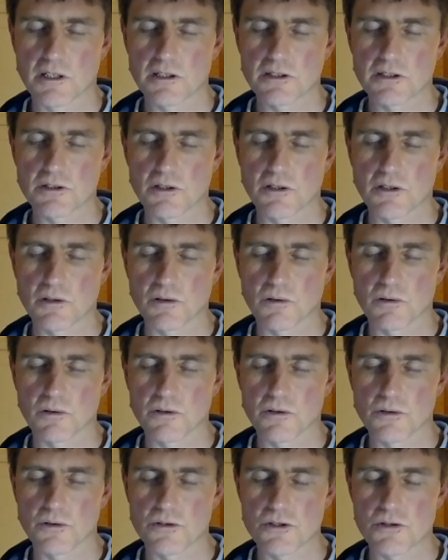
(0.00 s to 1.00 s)
eternal,
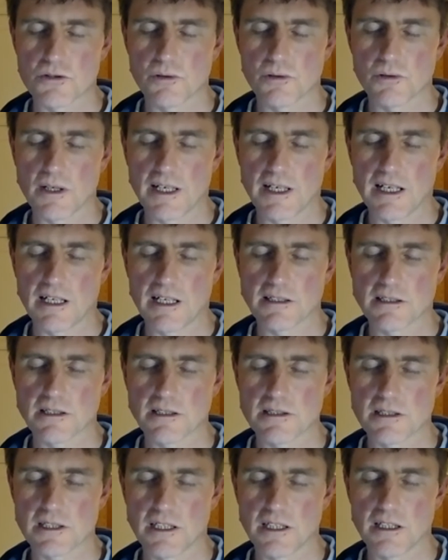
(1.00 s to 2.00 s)
your true
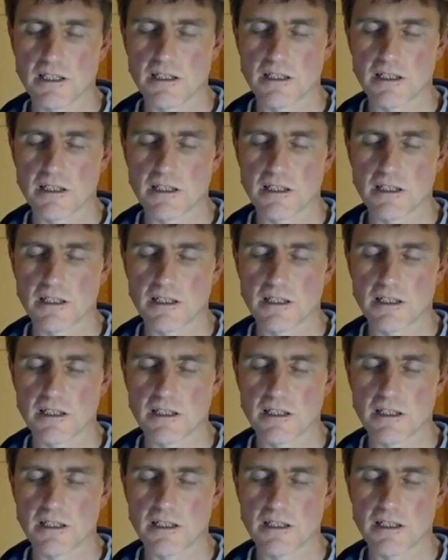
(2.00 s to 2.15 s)
identity.